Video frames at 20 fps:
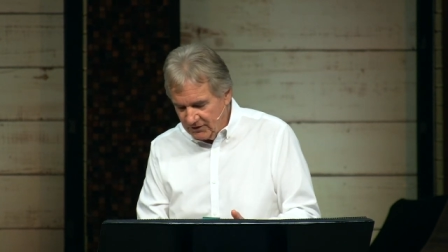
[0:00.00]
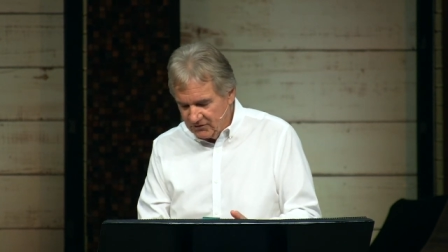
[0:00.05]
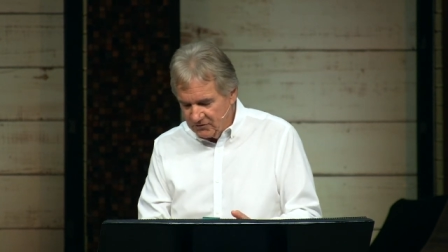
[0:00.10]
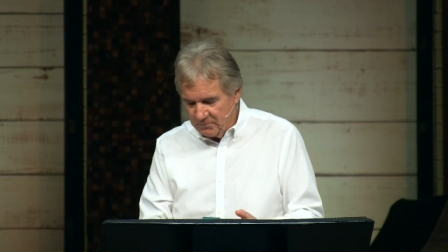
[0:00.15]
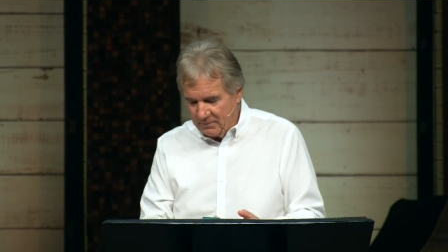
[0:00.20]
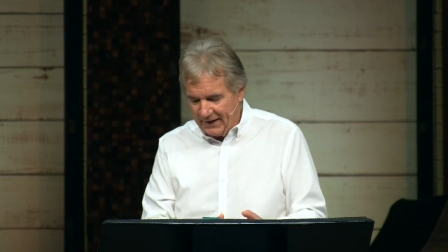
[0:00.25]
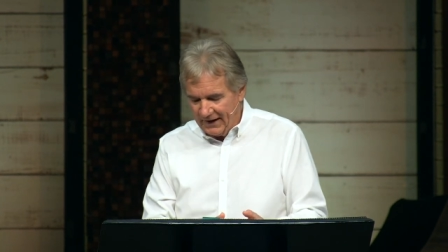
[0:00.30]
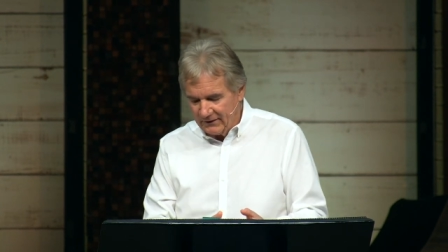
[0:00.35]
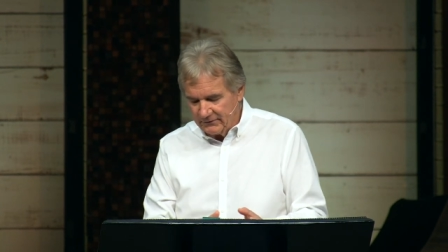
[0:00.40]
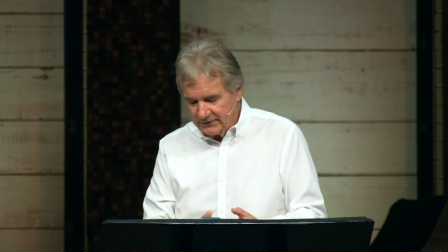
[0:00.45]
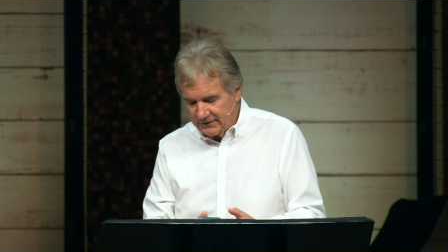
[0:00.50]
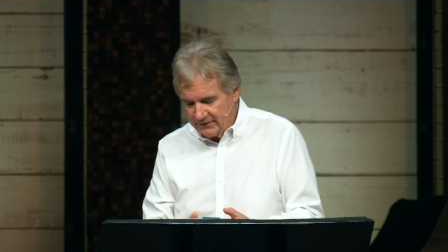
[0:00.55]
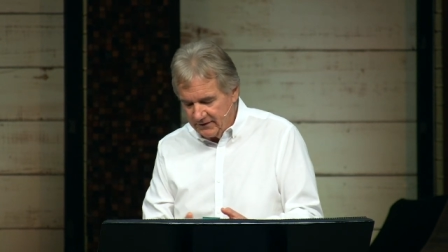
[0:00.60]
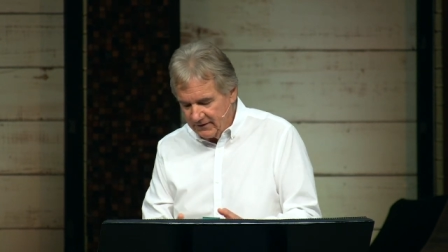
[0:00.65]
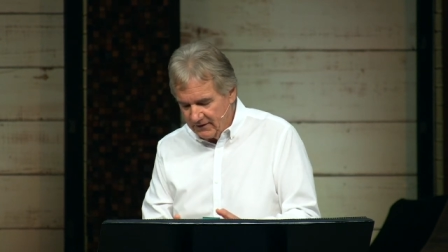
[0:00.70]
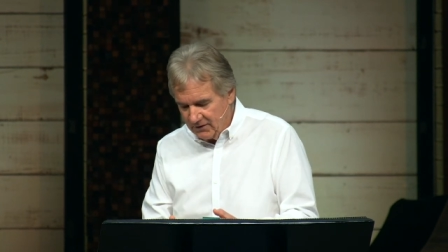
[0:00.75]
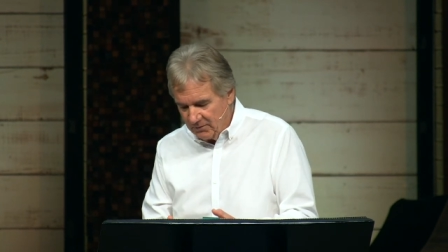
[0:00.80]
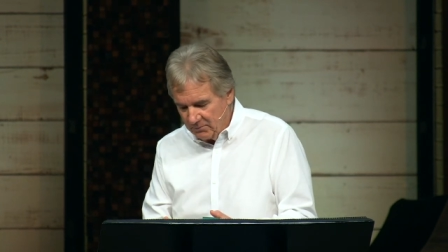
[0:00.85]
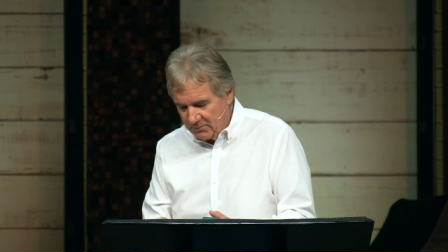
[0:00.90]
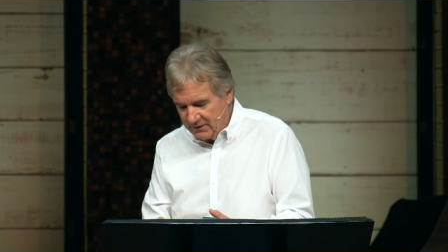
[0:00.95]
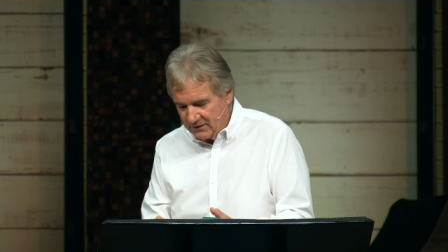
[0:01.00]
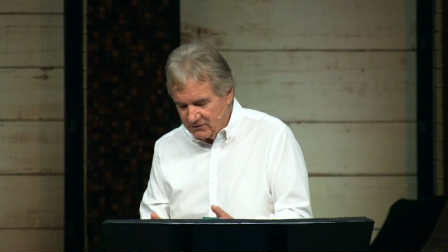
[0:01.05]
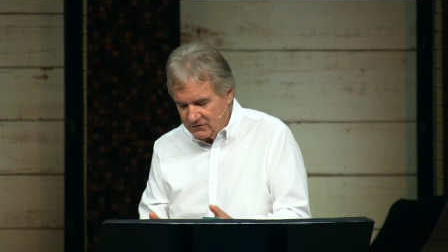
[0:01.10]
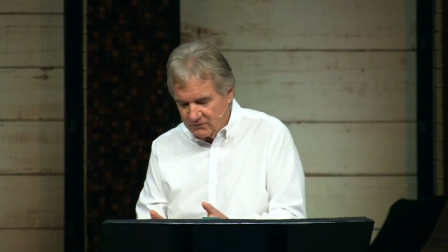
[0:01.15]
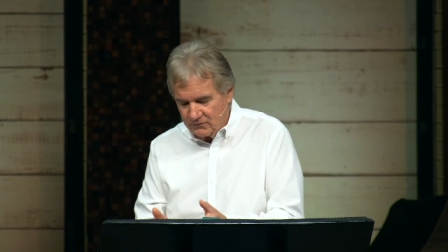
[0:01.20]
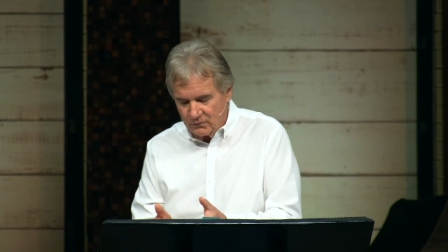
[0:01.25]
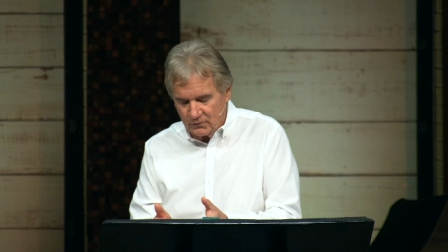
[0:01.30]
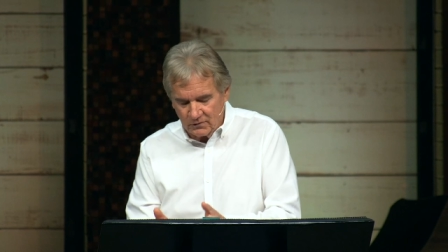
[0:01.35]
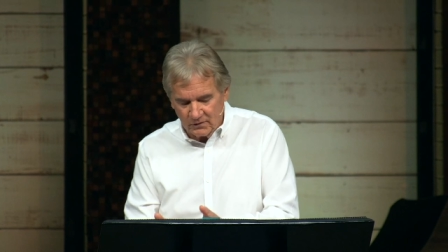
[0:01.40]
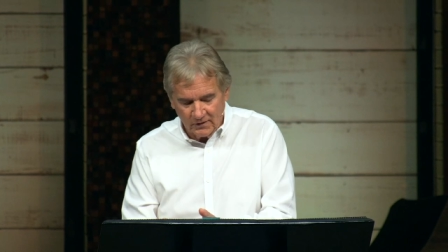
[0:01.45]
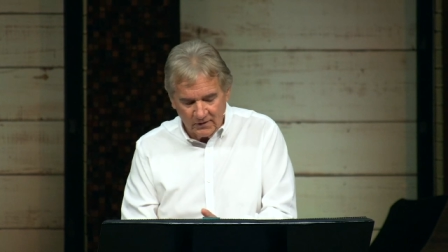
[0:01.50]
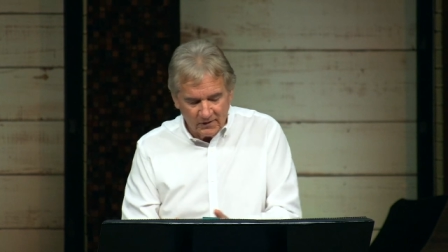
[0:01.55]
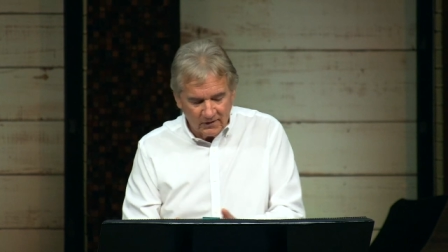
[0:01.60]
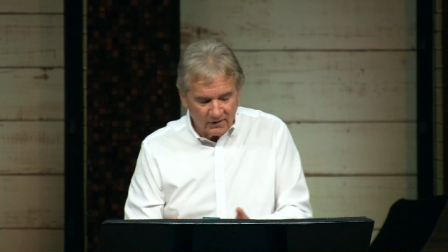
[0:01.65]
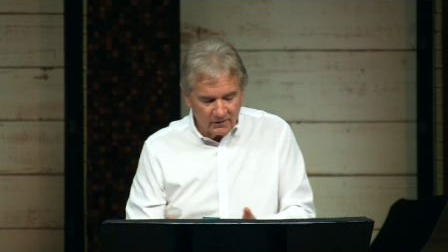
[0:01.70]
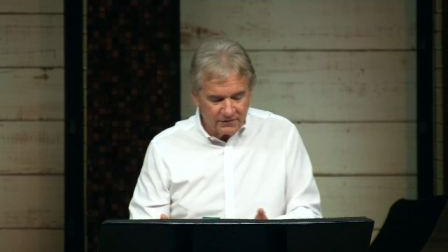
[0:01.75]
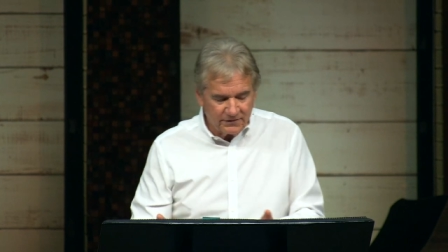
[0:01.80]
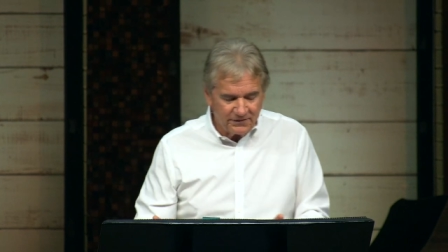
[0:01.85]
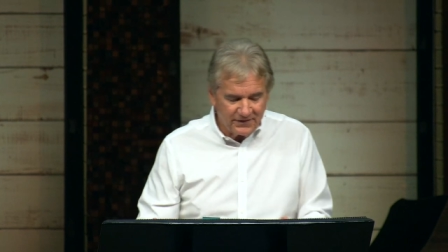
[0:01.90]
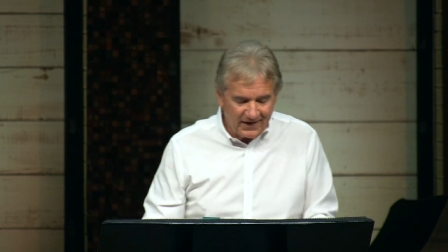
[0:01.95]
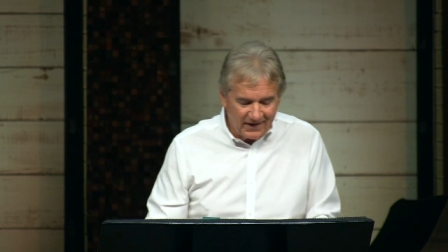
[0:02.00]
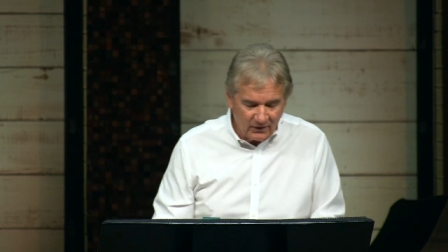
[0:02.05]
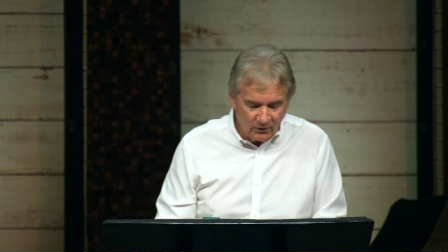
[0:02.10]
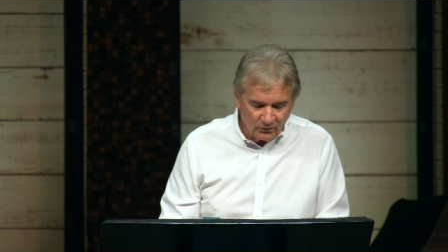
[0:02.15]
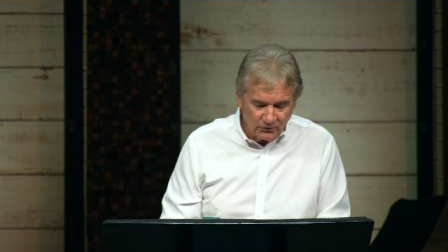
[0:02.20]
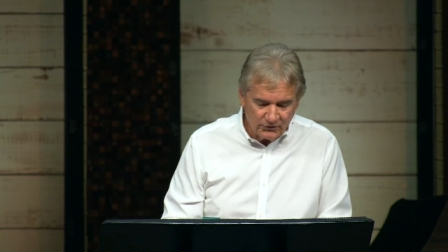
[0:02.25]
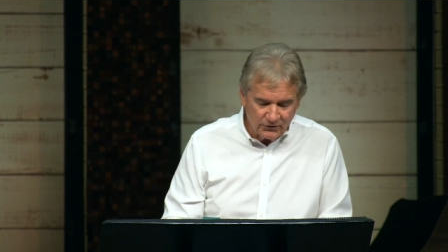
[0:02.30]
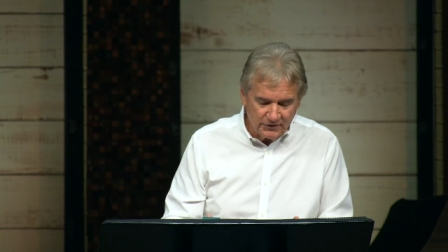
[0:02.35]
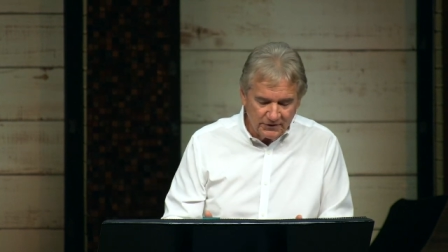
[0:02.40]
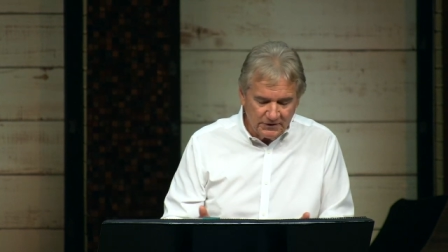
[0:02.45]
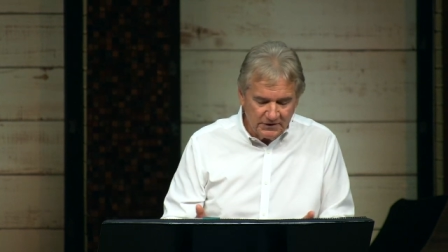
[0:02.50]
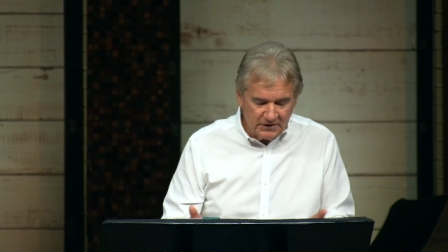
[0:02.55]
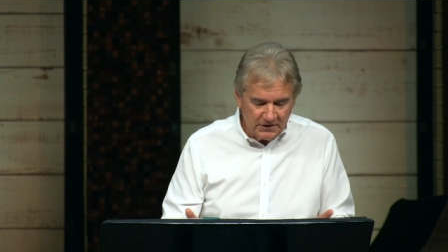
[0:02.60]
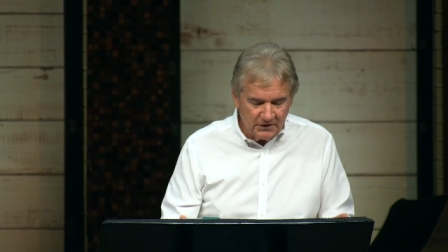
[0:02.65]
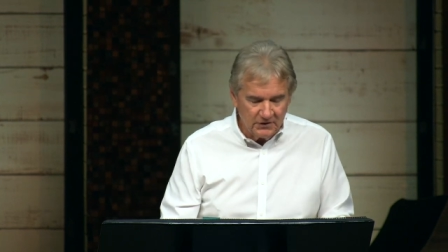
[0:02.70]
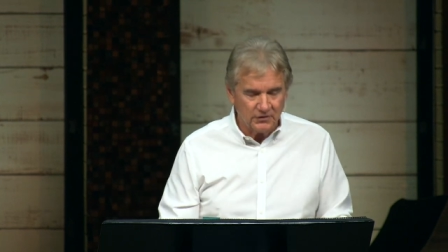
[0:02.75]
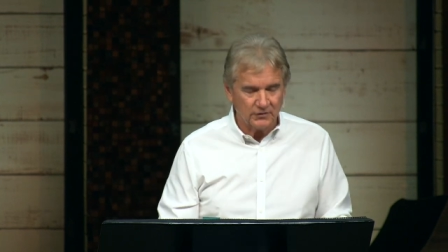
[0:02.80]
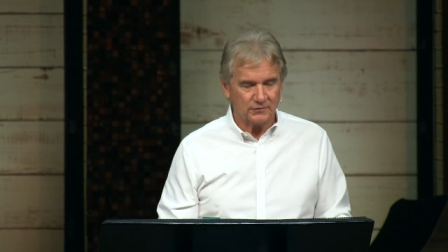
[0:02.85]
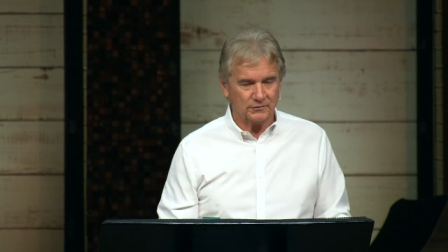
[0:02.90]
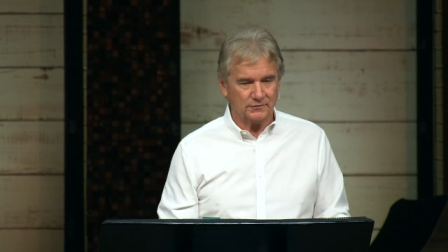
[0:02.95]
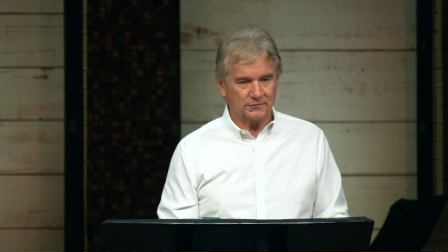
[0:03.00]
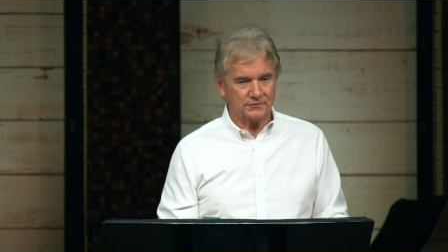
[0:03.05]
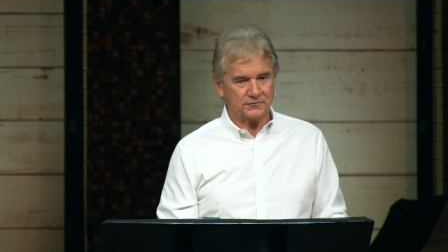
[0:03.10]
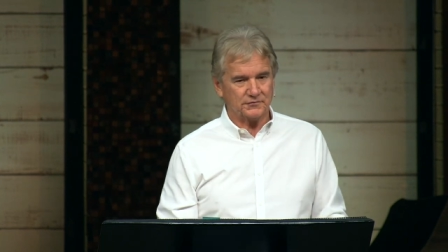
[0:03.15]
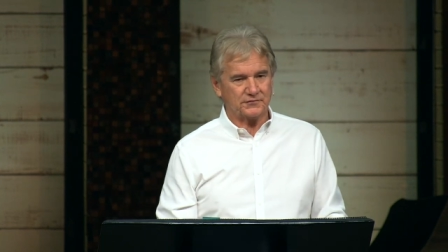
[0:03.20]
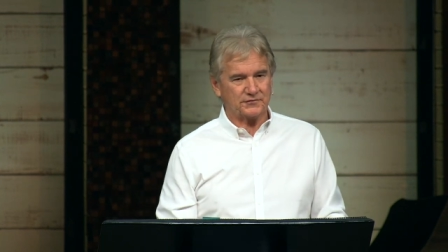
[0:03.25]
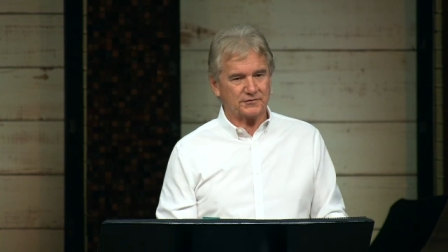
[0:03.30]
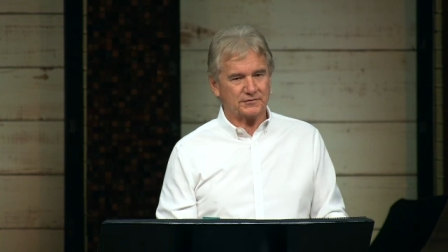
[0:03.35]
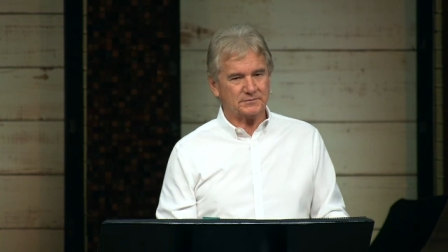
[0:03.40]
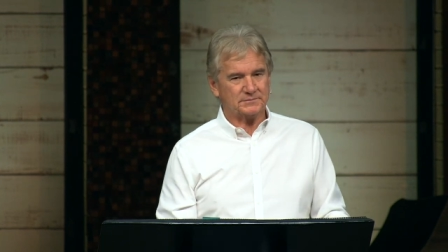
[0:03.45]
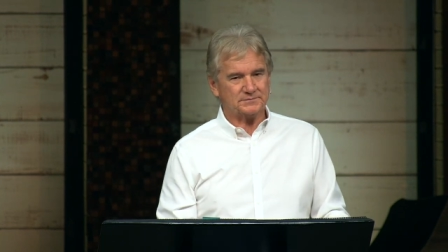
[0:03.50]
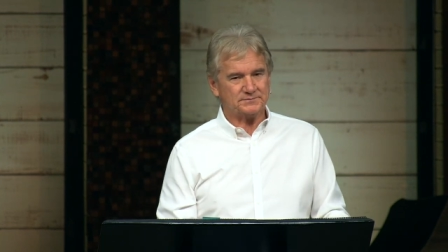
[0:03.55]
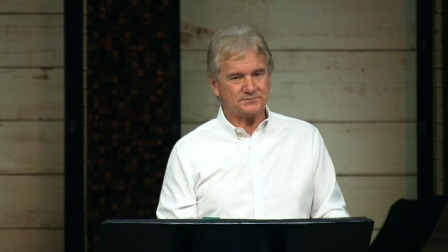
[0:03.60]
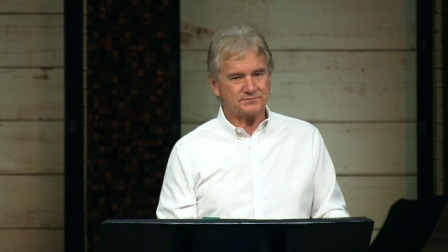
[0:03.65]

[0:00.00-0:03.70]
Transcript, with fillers: He's bound in the abyss for a thousand years.